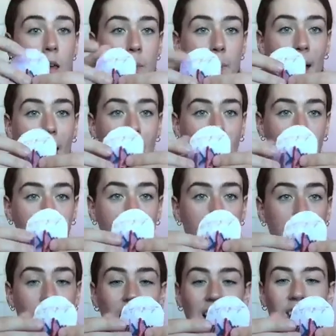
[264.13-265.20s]
back of our
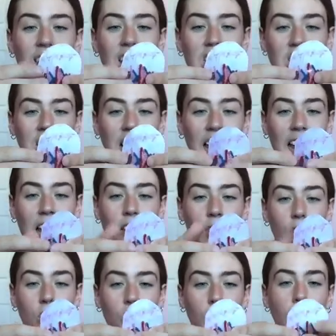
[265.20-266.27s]
jellyfish like
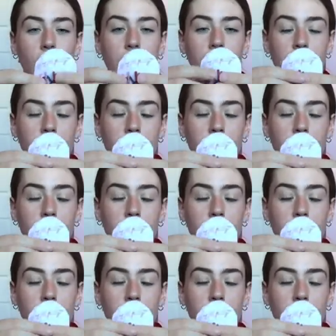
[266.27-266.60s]
so,